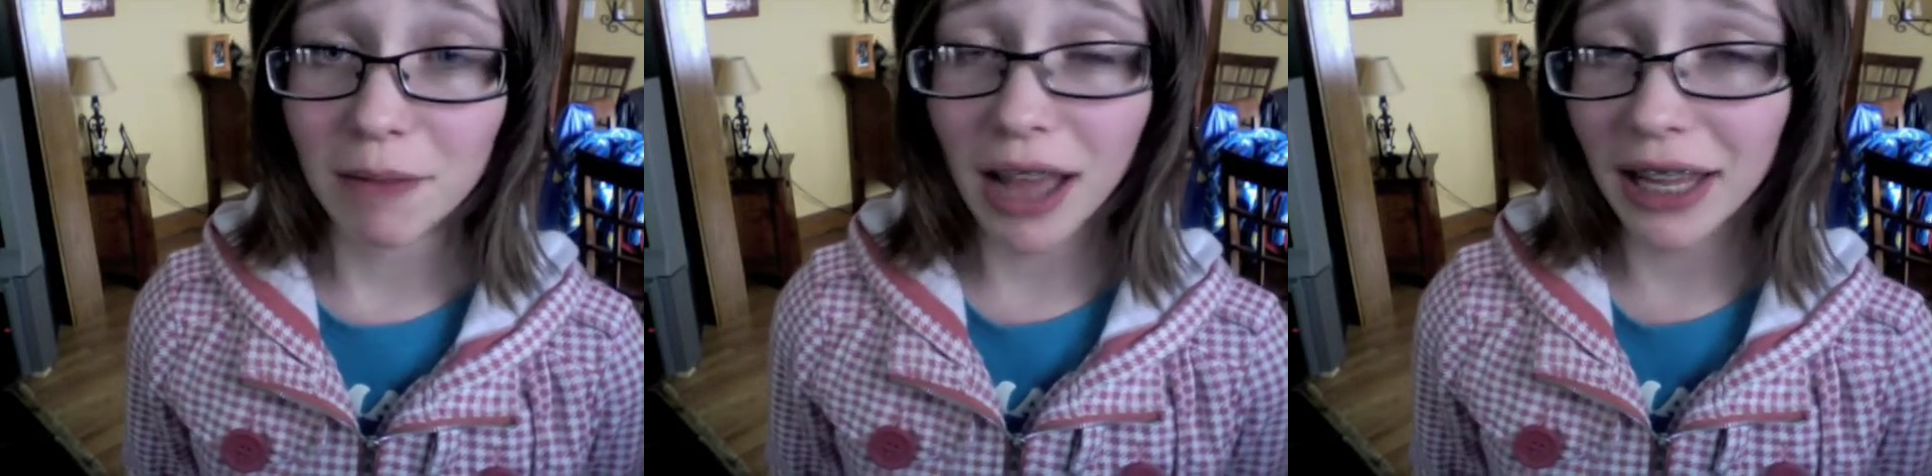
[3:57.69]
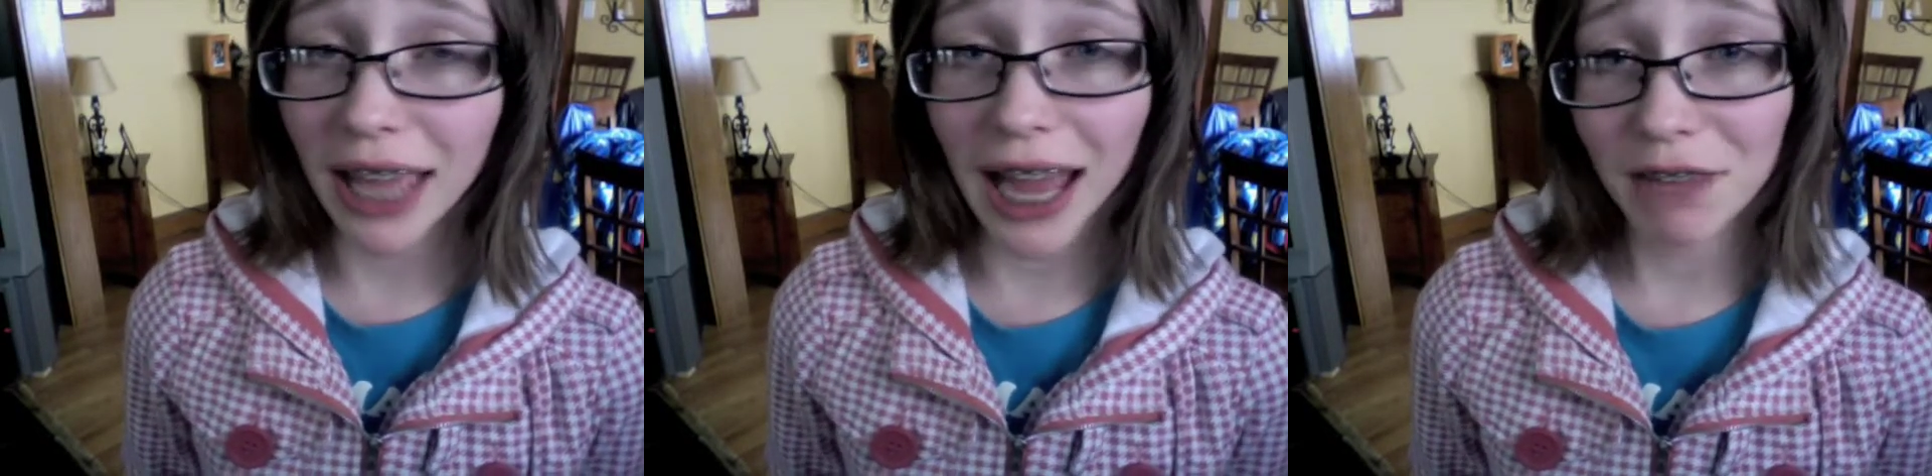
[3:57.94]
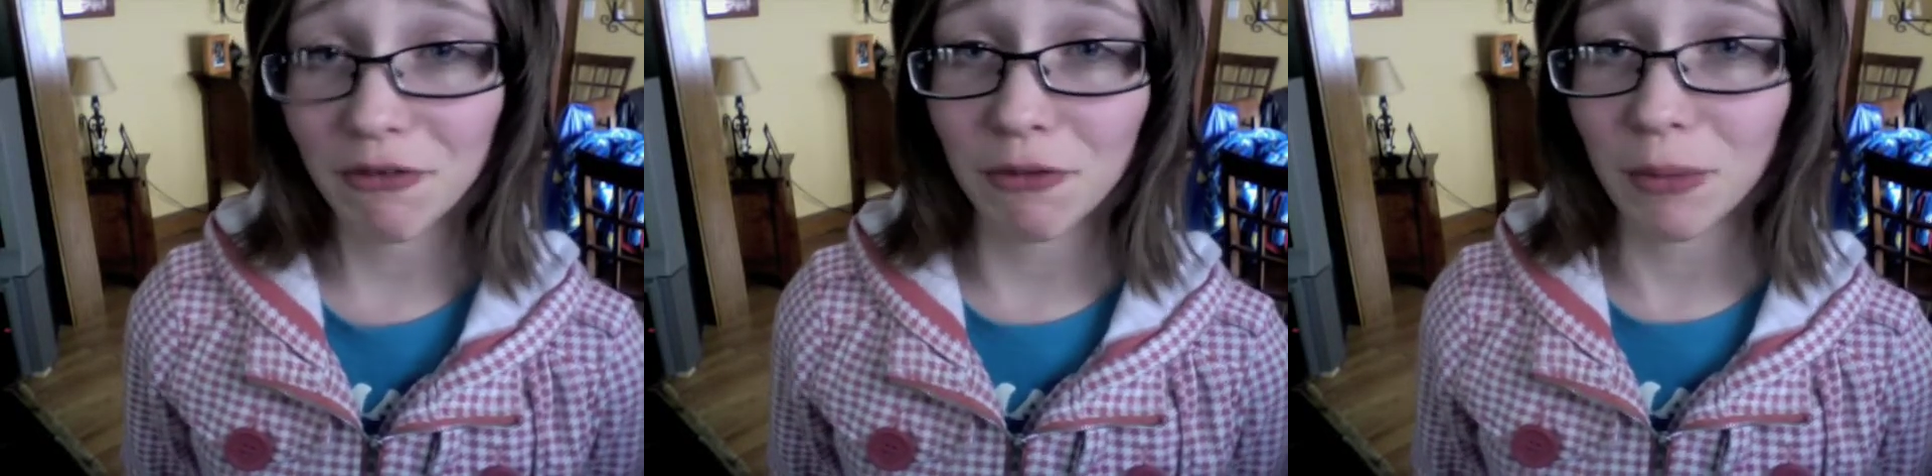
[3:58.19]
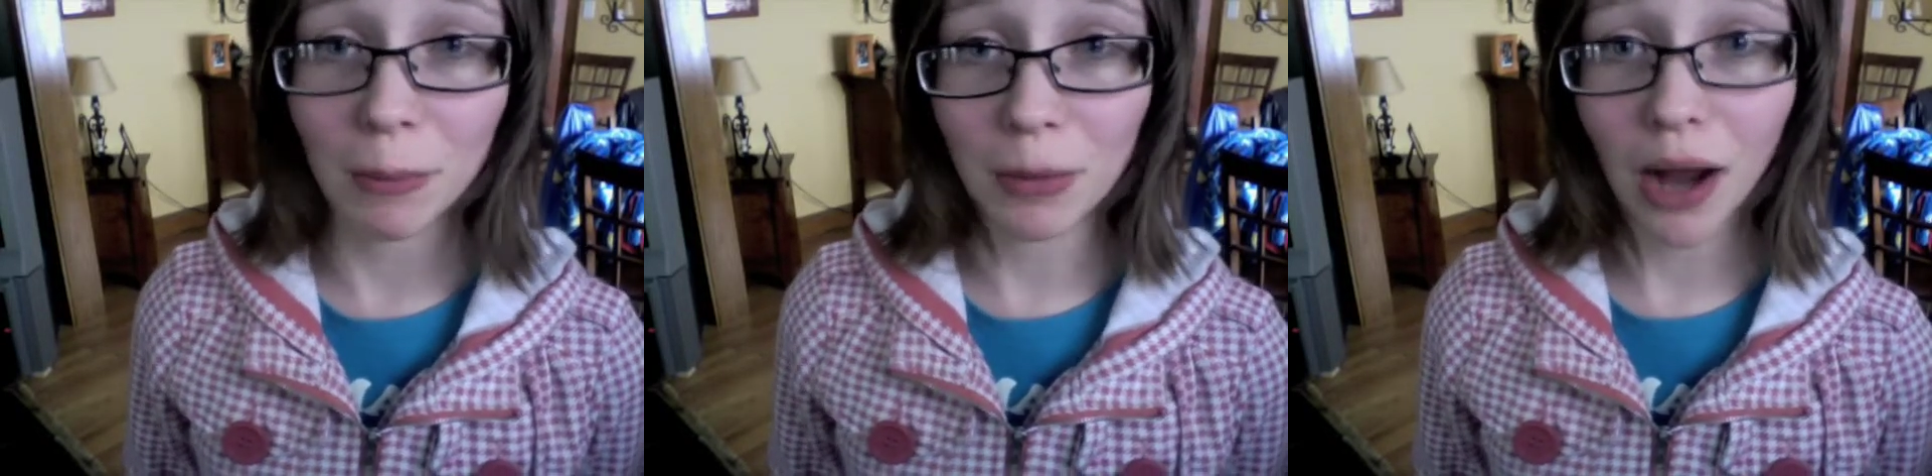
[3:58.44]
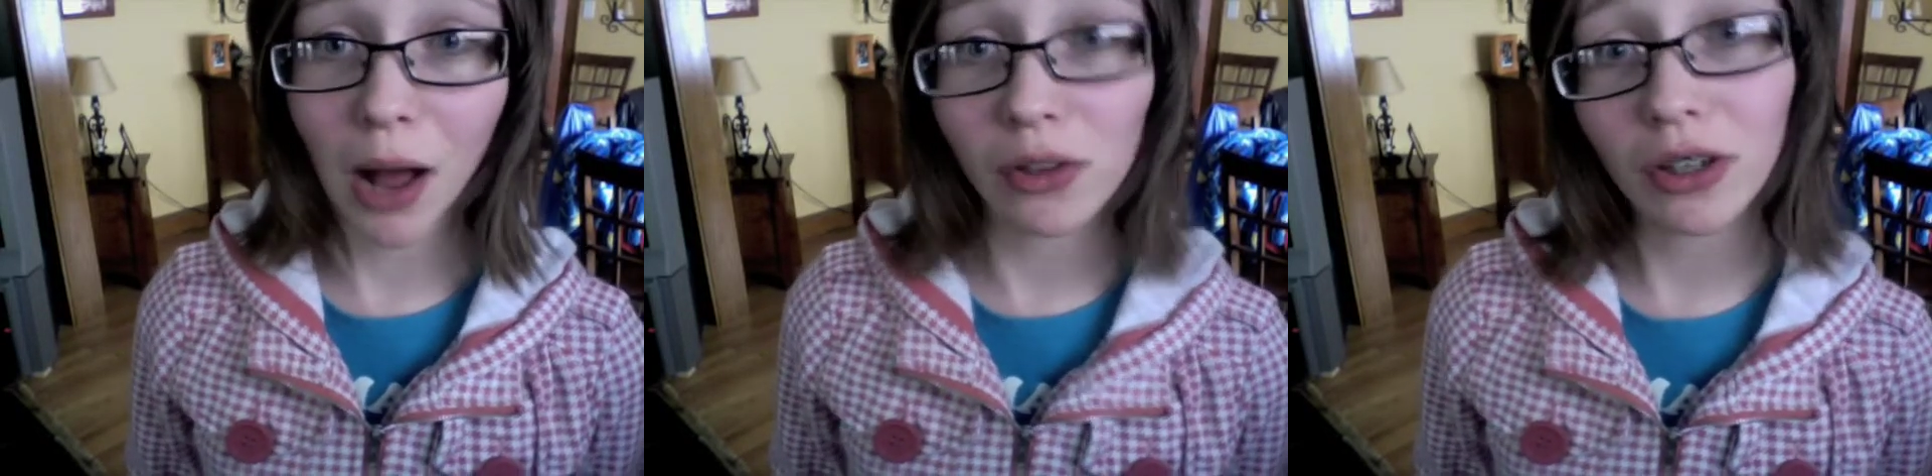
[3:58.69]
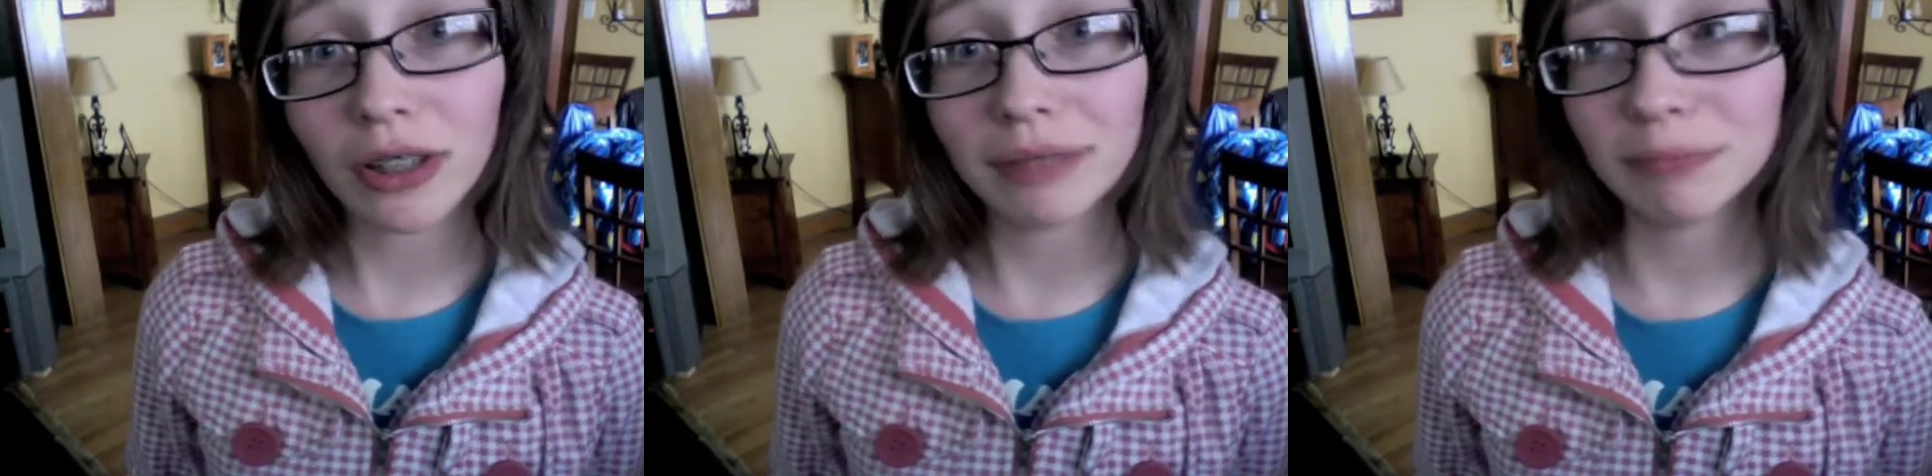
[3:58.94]
I can't even remember how
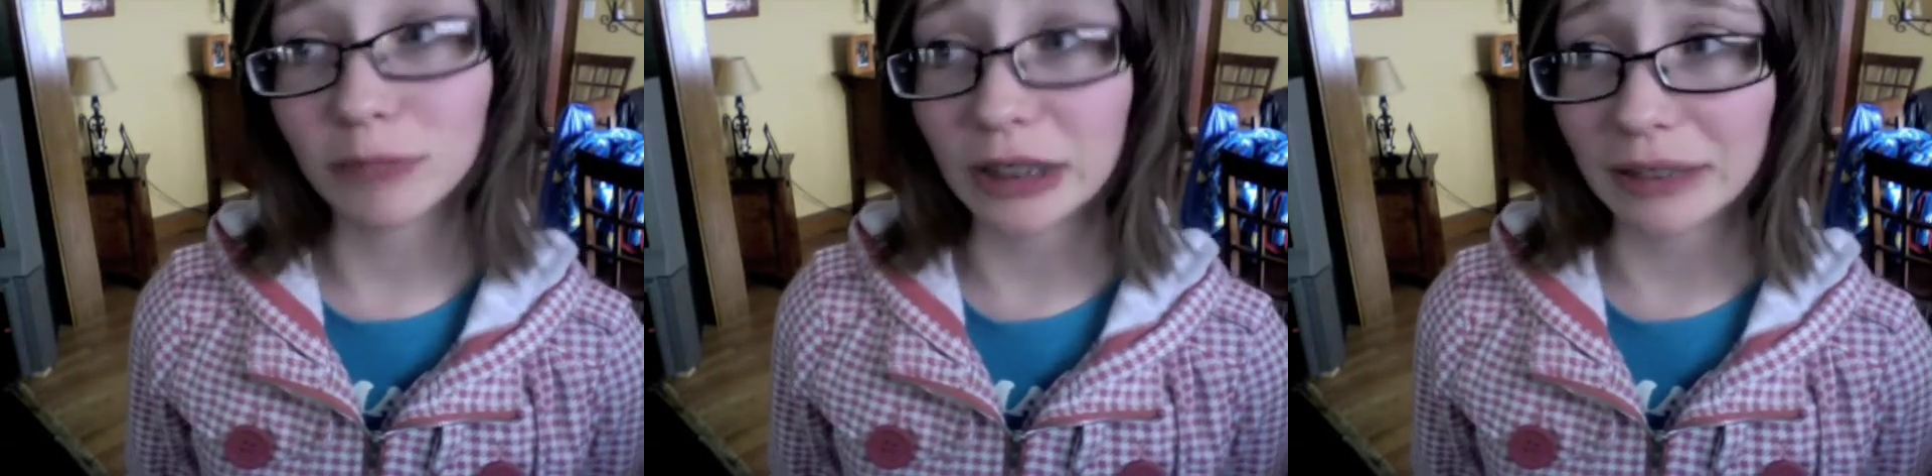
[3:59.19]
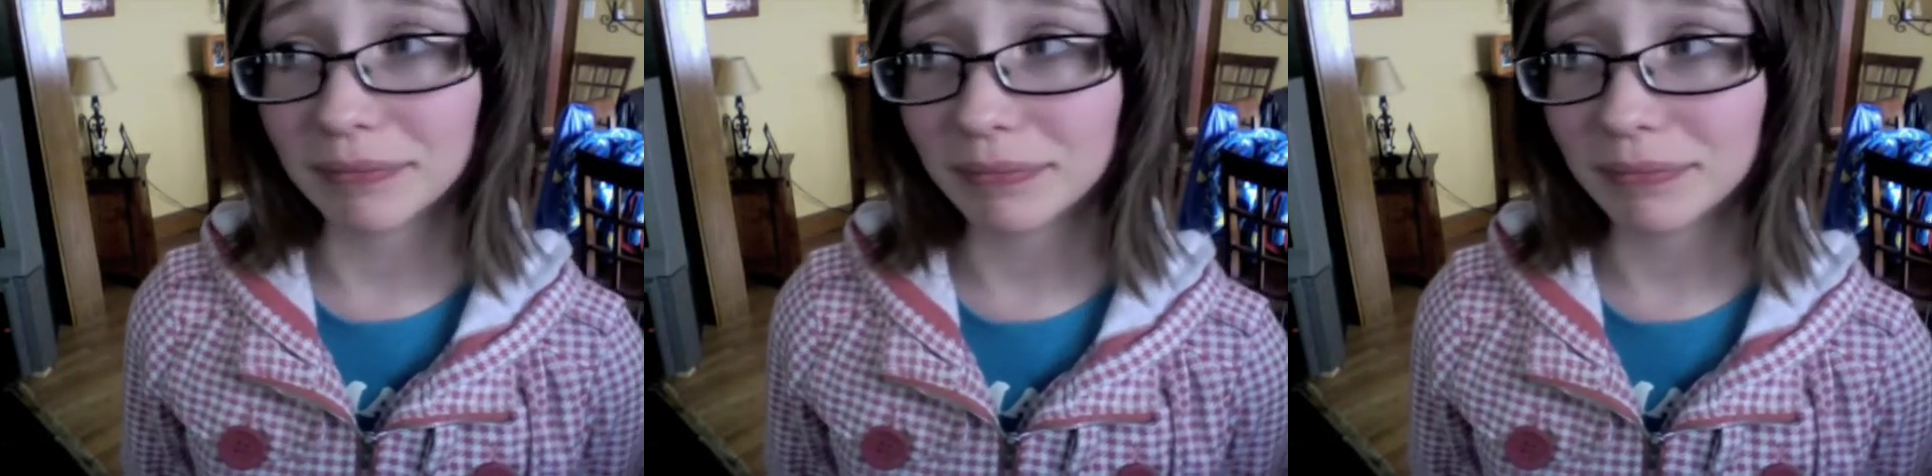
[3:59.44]
long. Well,